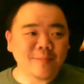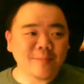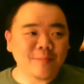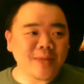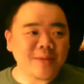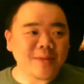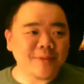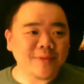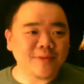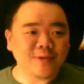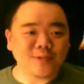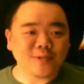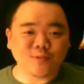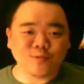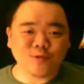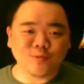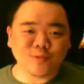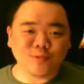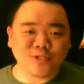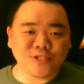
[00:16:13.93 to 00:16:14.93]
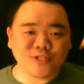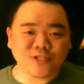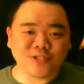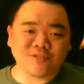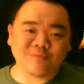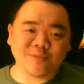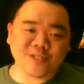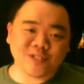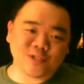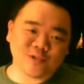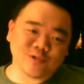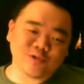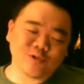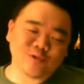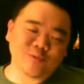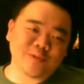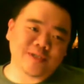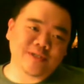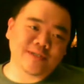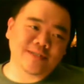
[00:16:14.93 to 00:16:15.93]
maybe those rumors should have been true
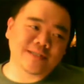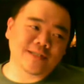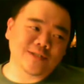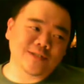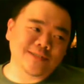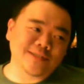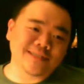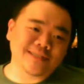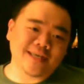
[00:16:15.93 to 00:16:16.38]
because it looks